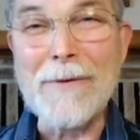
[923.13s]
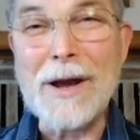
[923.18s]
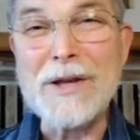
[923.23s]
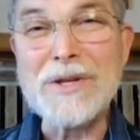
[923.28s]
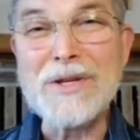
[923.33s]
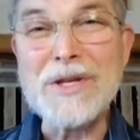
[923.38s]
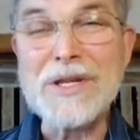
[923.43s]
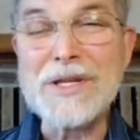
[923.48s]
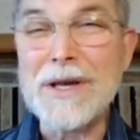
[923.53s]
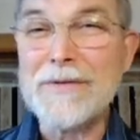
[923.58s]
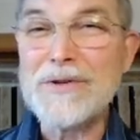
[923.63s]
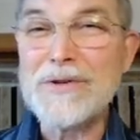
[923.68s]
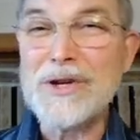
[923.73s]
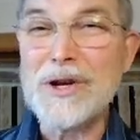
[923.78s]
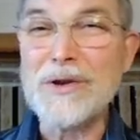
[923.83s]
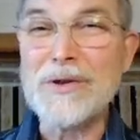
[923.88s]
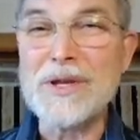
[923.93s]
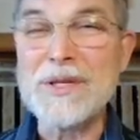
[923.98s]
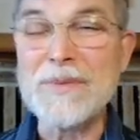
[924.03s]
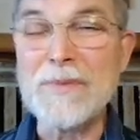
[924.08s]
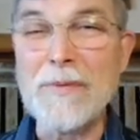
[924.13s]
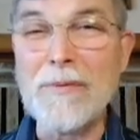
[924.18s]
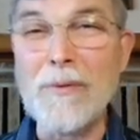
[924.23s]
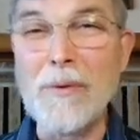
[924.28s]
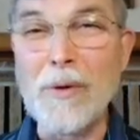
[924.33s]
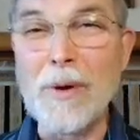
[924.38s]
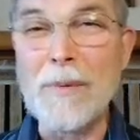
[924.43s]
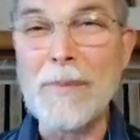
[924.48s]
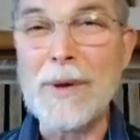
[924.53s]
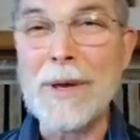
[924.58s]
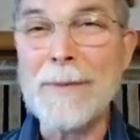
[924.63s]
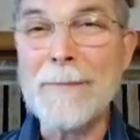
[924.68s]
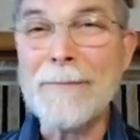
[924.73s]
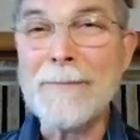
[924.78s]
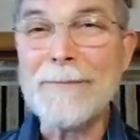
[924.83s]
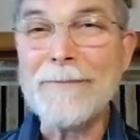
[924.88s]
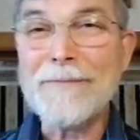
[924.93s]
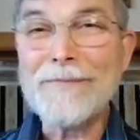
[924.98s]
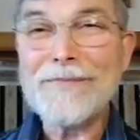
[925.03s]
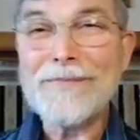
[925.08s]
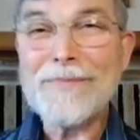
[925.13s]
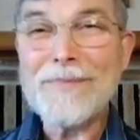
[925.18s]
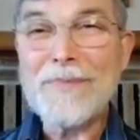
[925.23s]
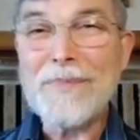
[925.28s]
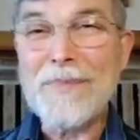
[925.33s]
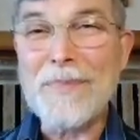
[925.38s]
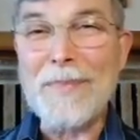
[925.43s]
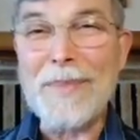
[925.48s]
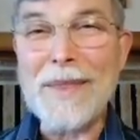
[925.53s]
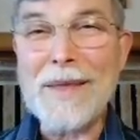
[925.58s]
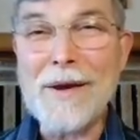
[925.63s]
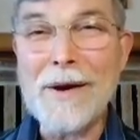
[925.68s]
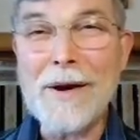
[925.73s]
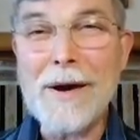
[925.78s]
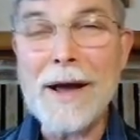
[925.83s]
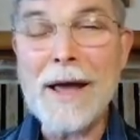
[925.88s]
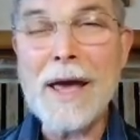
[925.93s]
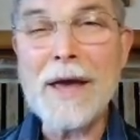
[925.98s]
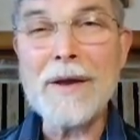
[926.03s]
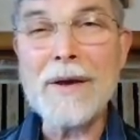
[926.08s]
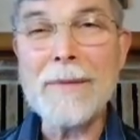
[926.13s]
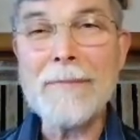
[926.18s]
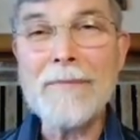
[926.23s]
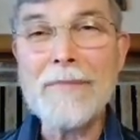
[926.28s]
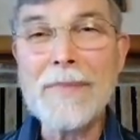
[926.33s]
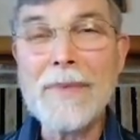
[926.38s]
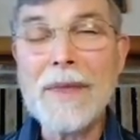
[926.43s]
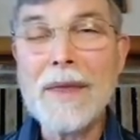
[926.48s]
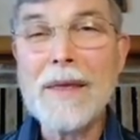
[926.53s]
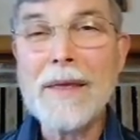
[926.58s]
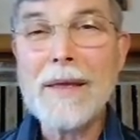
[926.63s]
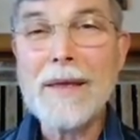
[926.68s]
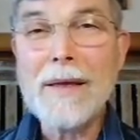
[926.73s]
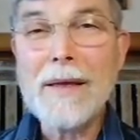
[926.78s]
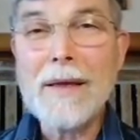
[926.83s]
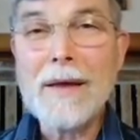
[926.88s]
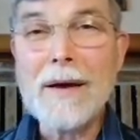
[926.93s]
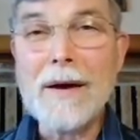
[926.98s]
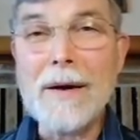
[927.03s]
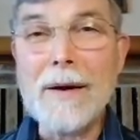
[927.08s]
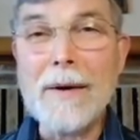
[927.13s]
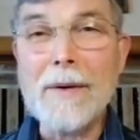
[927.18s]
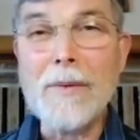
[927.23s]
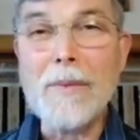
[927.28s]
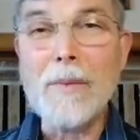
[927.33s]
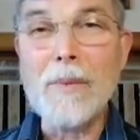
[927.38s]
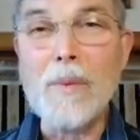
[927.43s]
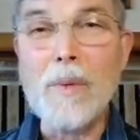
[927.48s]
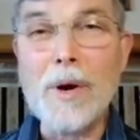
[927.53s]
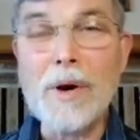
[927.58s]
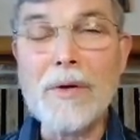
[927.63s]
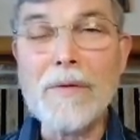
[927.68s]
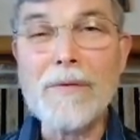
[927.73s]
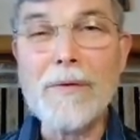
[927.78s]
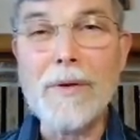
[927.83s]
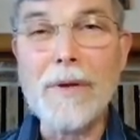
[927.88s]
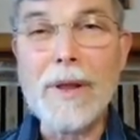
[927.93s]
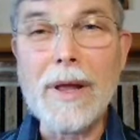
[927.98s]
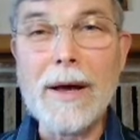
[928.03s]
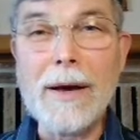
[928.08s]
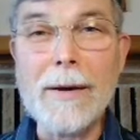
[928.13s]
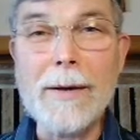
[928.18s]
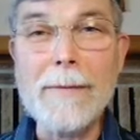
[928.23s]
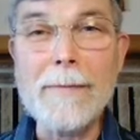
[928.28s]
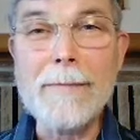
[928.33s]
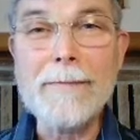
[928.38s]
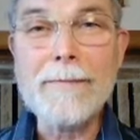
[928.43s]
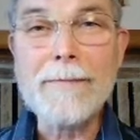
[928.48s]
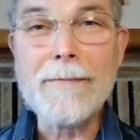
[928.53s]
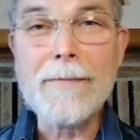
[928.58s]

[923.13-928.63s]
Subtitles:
Francis, I've shared this before, but I had a wonderful